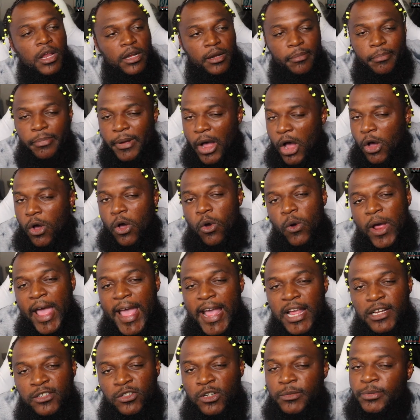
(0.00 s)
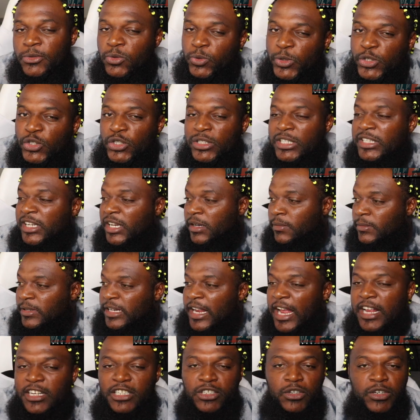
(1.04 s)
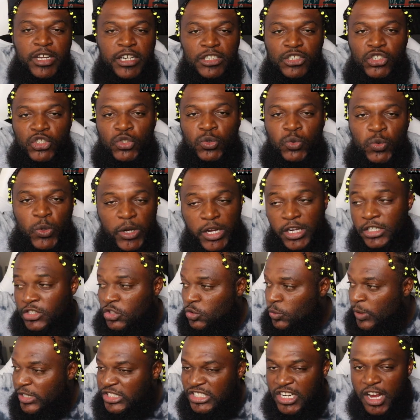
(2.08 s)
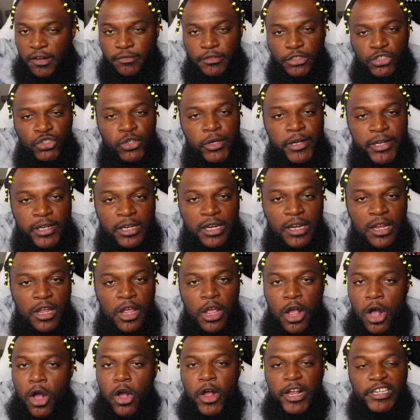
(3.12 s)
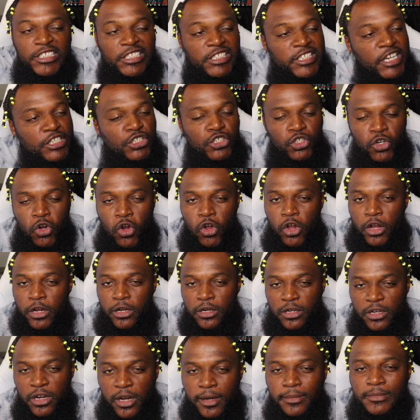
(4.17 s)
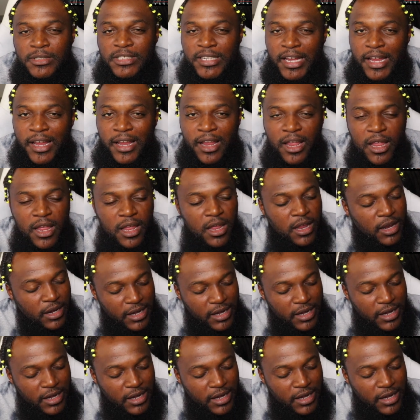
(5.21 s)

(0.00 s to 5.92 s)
The old ass whippings we used to get, we had to go get a switch off the tree or extension cord. You know what I'm saying?